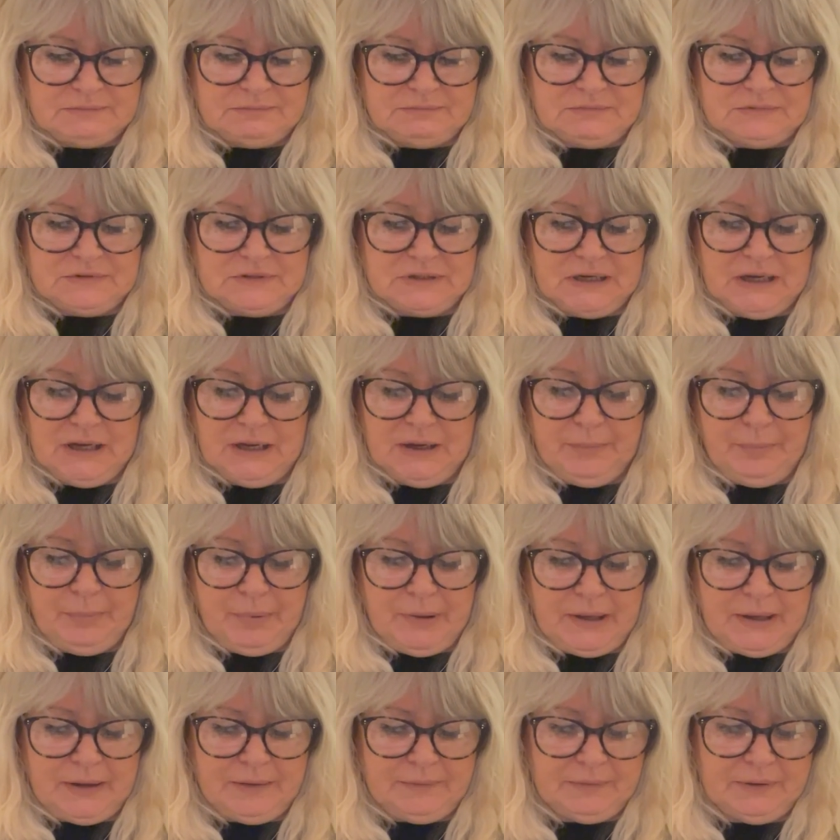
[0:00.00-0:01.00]
to keep
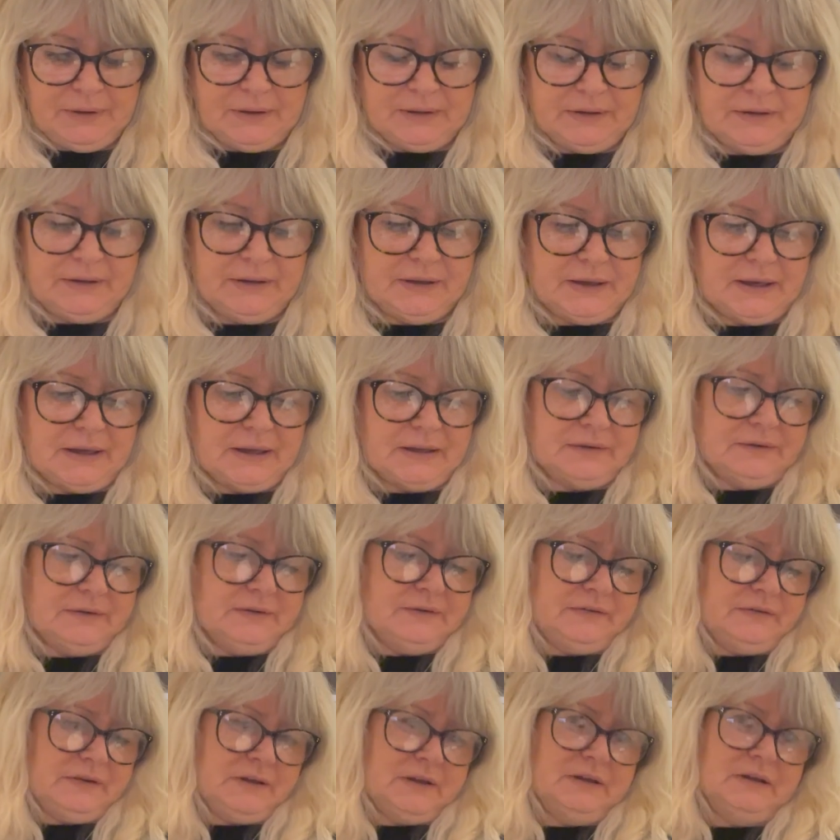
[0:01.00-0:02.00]
it. And I think Anne
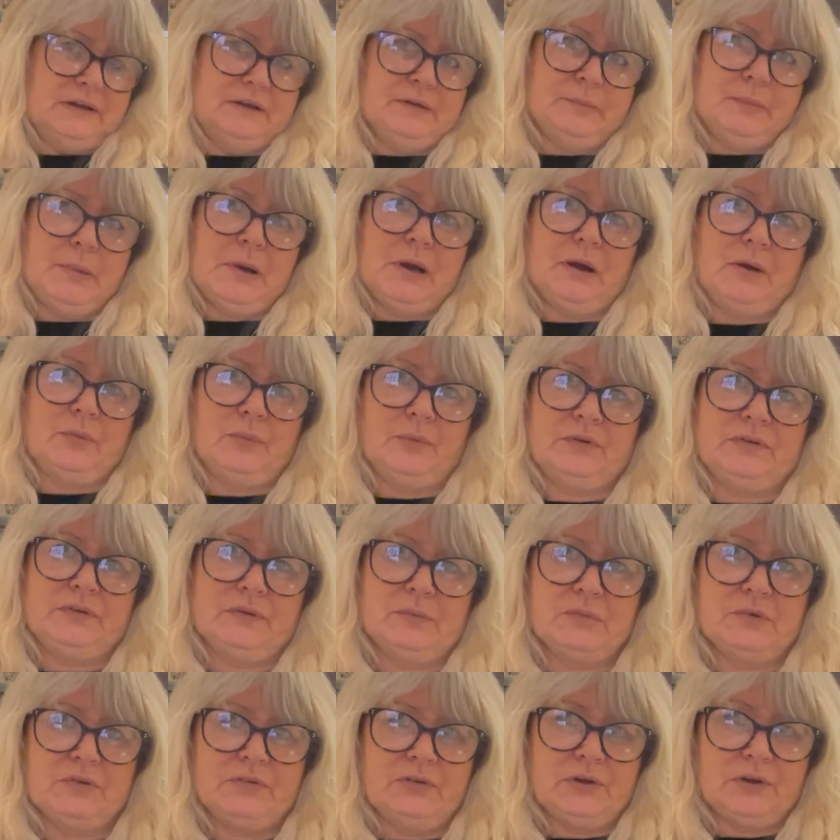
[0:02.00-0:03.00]
decided to part with
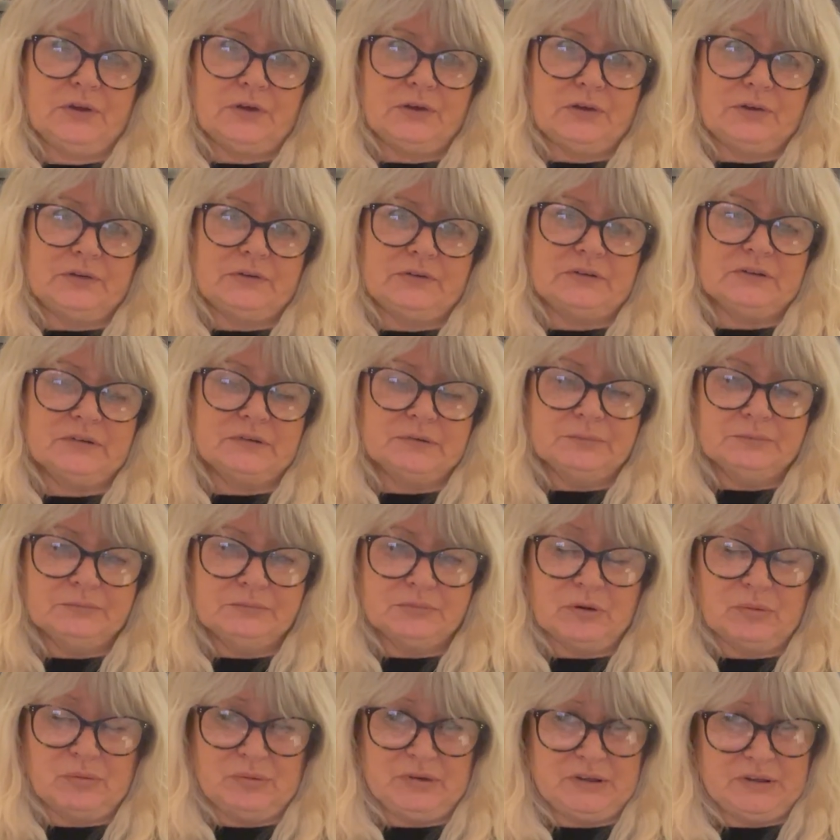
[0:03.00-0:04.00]
some of hers,
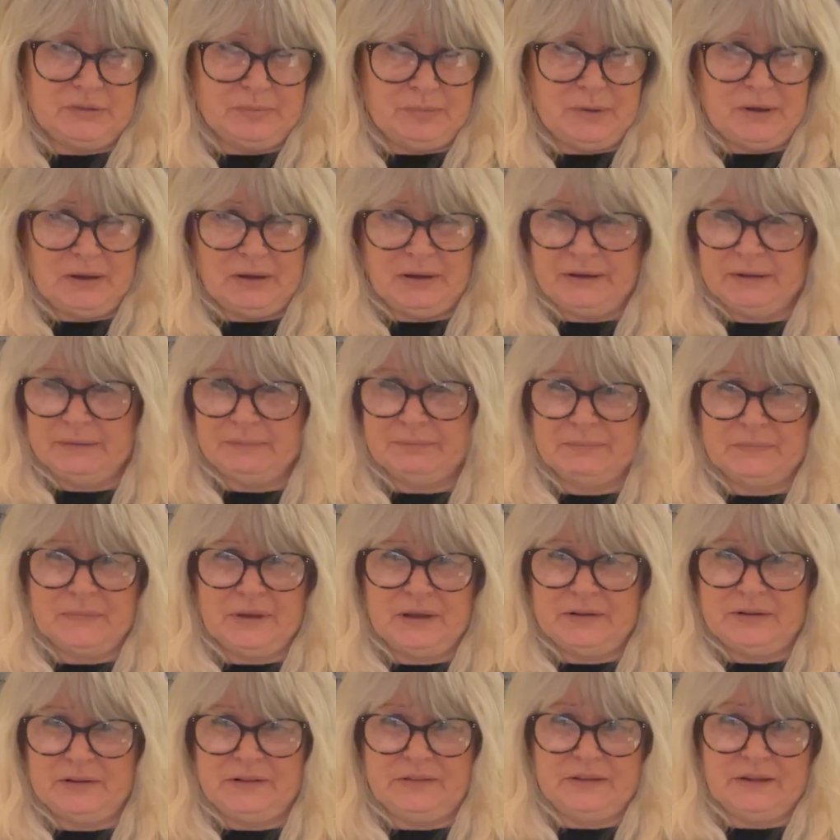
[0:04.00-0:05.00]
probably to buy
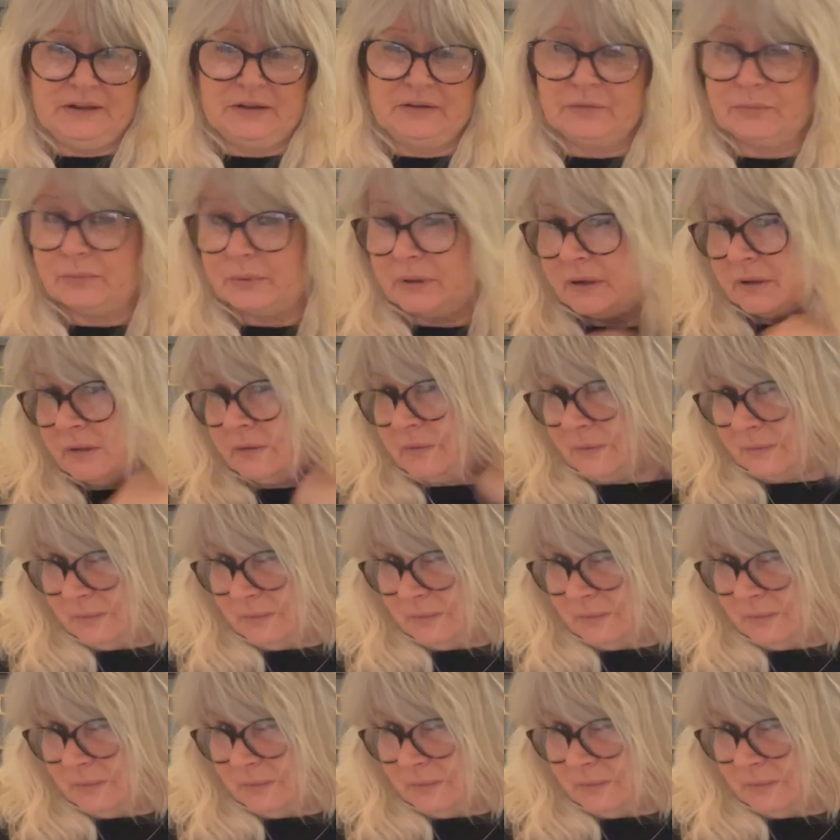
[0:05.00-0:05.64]
other things with,